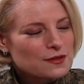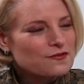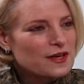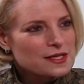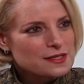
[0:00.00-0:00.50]
the
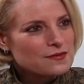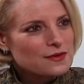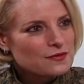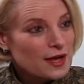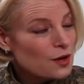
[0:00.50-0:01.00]
face
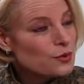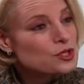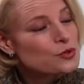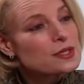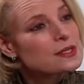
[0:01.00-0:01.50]
of how we
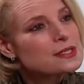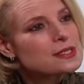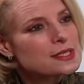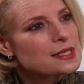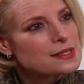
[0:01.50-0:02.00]
treat the
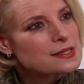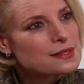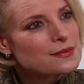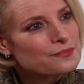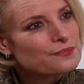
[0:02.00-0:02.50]
disease.